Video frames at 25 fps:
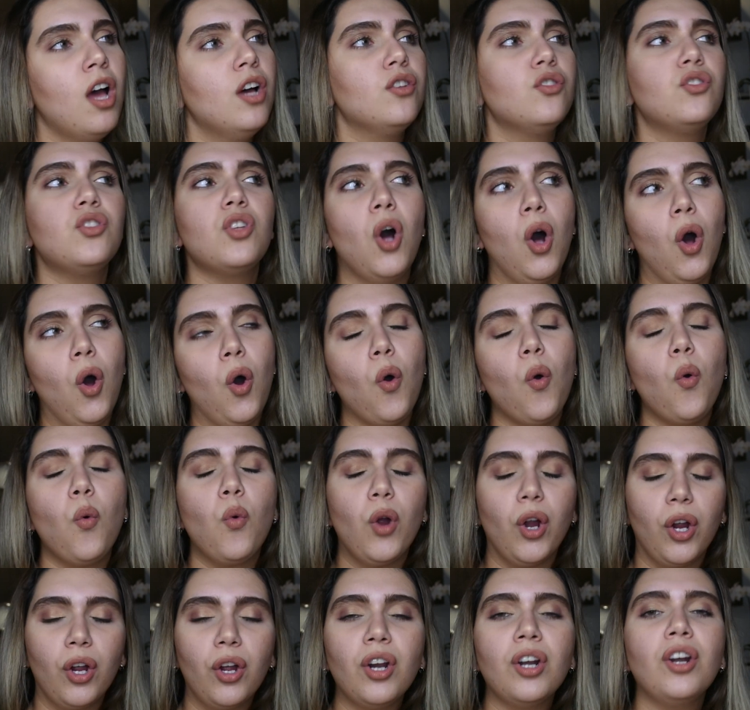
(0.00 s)
so
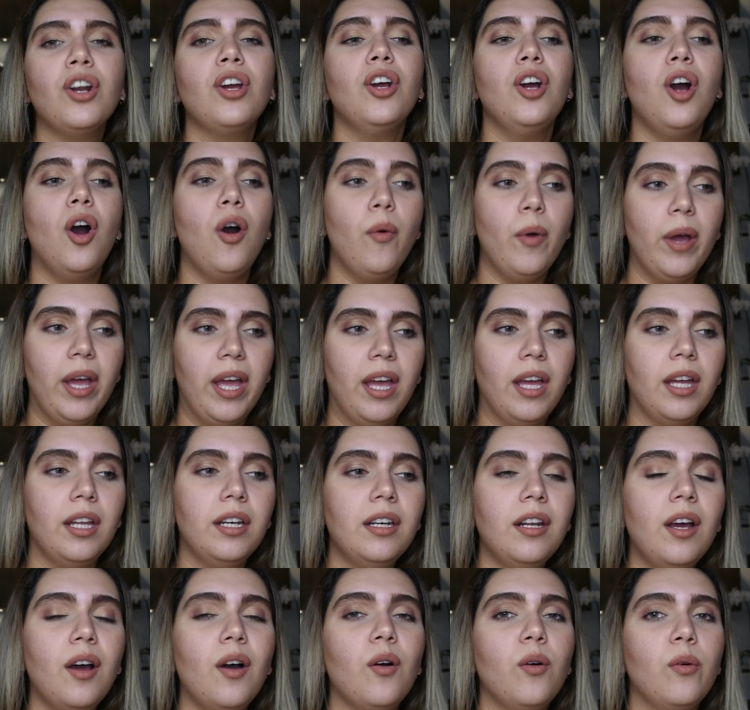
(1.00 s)
we're gonna go
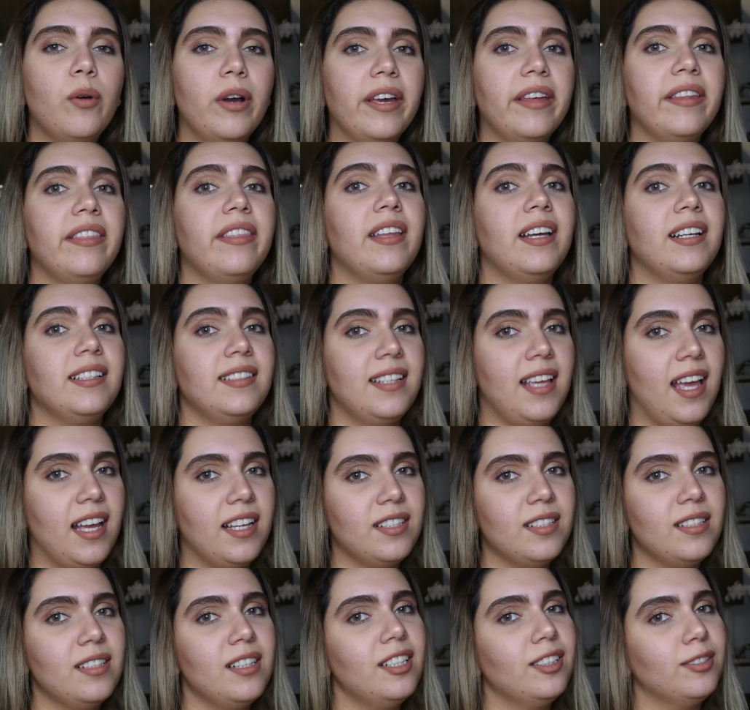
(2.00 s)
in with a
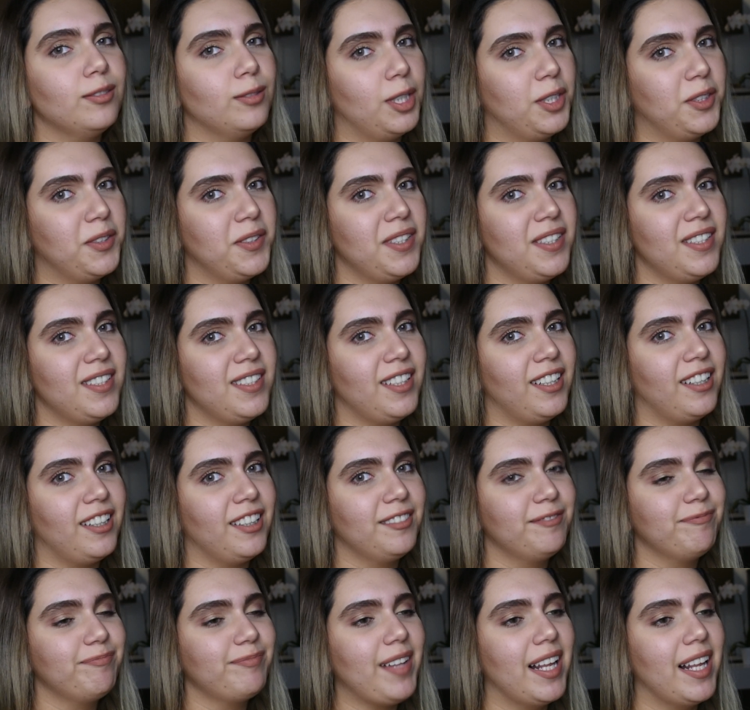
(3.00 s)
Tesla
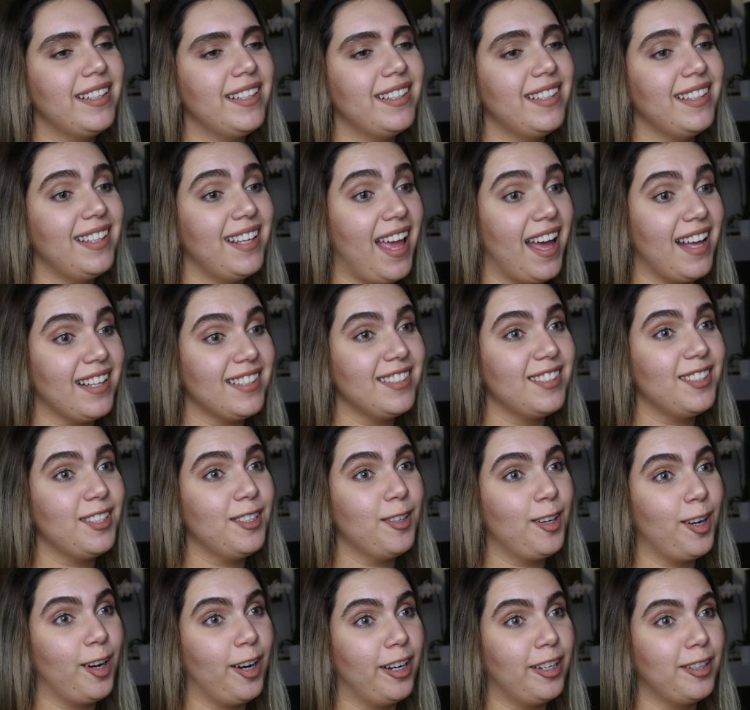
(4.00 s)
Roadster yes
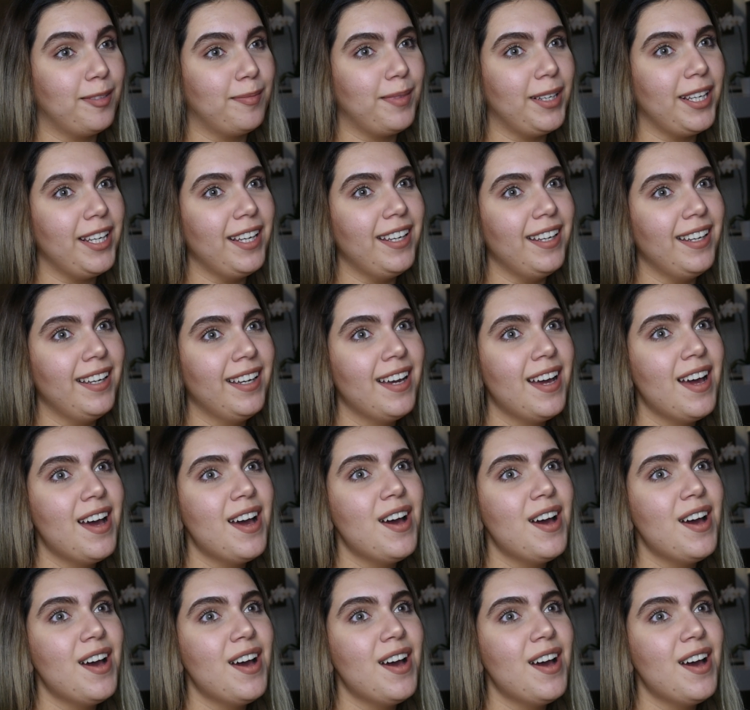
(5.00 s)
you heard me